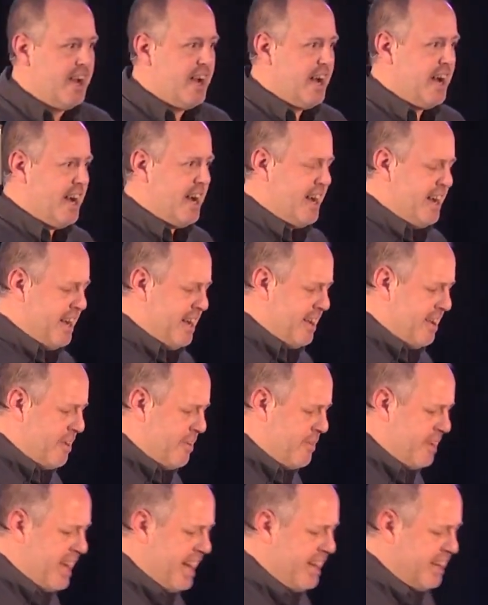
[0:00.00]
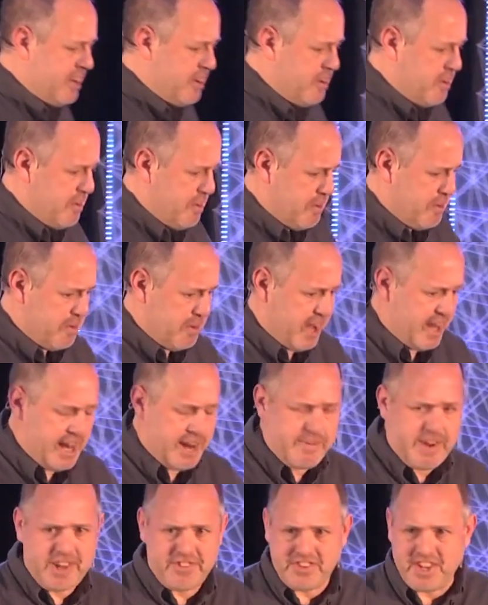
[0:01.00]
and
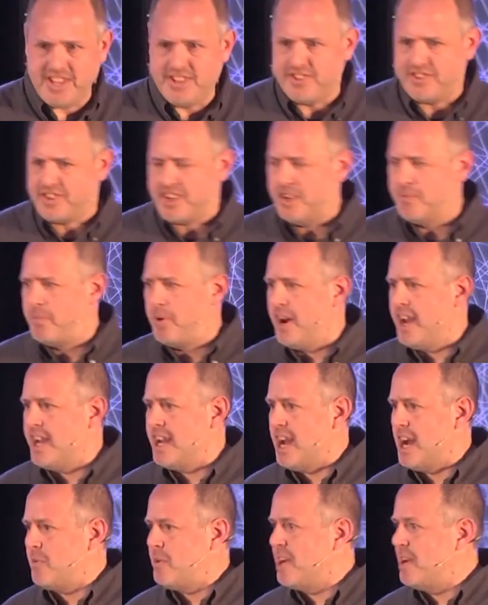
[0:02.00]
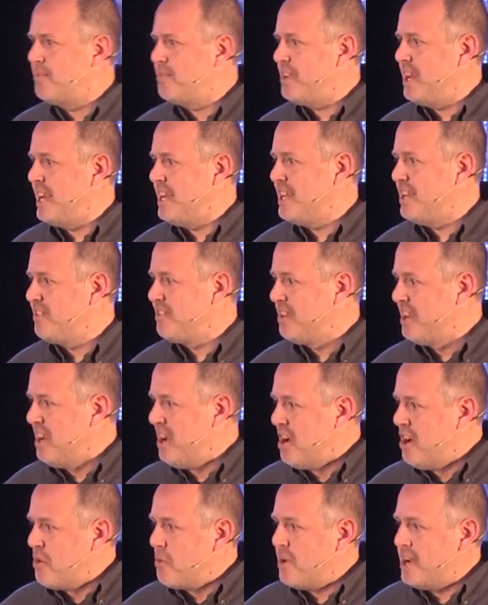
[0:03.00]
I'm not saying this to complain. What I'm saying is,
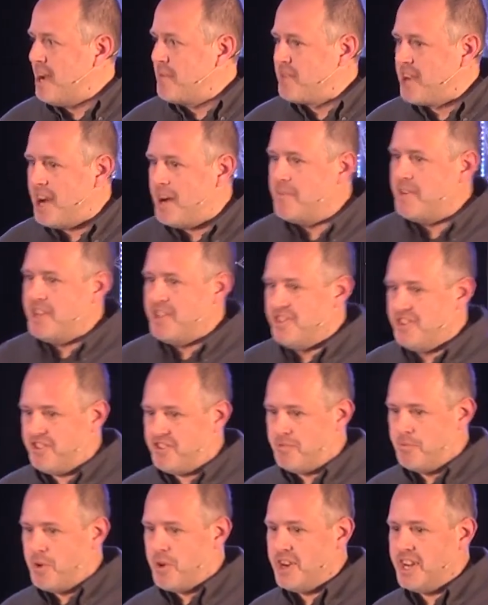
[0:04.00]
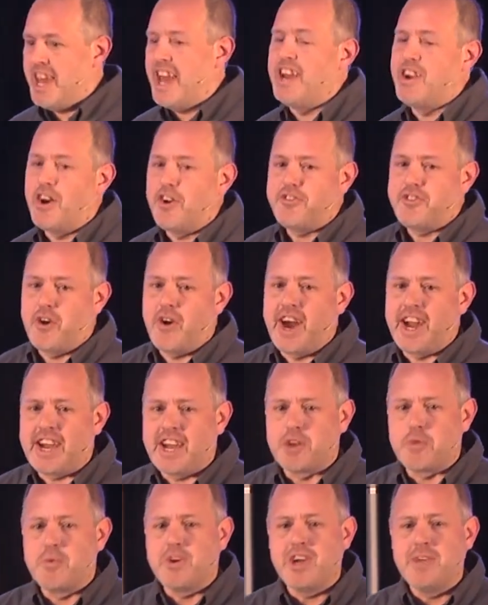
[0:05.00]
when I'm coming this morning, and also I
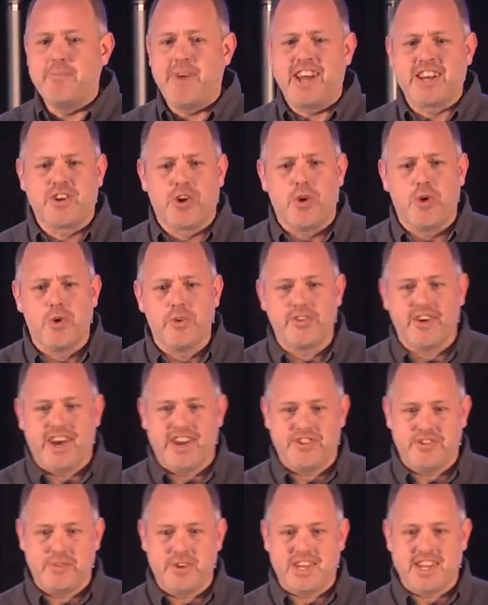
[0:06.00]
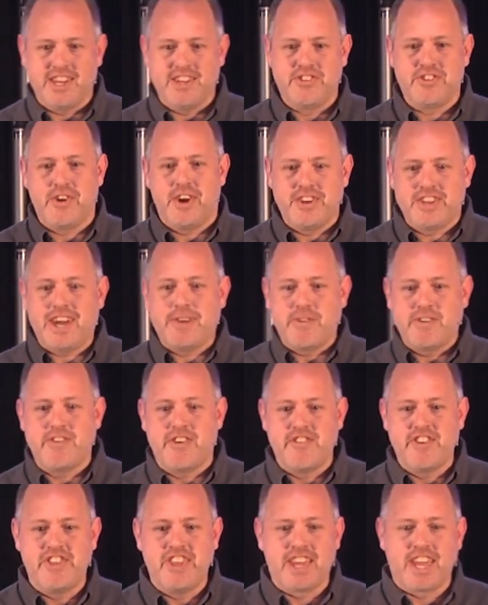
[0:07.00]
got a really bad cold last weekend. So on top of
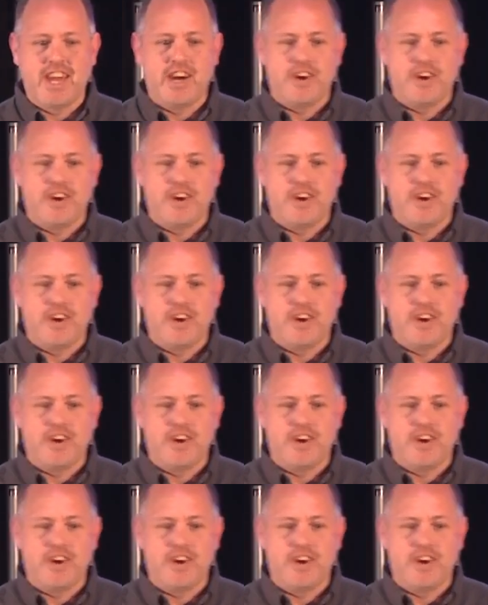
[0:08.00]
everything